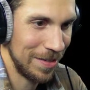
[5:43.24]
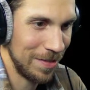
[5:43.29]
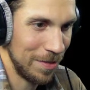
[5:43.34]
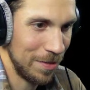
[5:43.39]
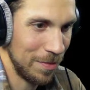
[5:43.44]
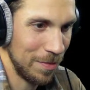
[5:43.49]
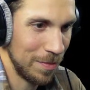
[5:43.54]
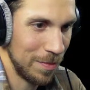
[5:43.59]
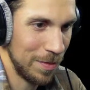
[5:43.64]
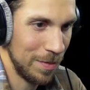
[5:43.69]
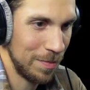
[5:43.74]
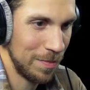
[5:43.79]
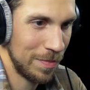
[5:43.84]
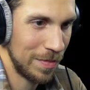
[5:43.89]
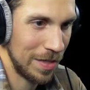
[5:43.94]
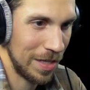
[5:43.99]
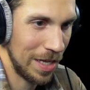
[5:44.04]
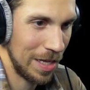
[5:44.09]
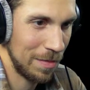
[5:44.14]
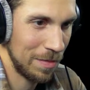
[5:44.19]
Oh, whoop,
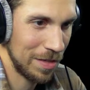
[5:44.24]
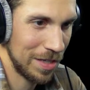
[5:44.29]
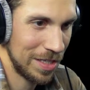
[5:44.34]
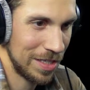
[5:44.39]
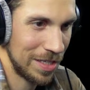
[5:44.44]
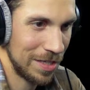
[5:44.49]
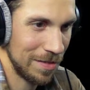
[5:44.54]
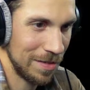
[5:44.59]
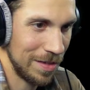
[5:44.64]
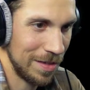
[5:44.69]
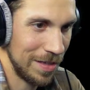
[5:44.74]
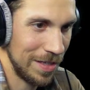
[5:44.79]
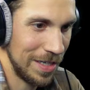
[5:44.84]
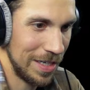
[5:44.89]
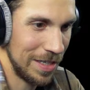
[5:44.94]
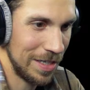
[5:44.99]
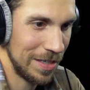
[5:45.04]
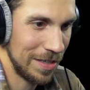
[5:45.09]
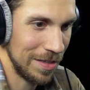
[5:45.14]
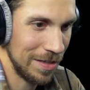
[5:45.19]
game glitched a little
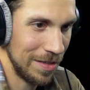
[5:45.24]
there.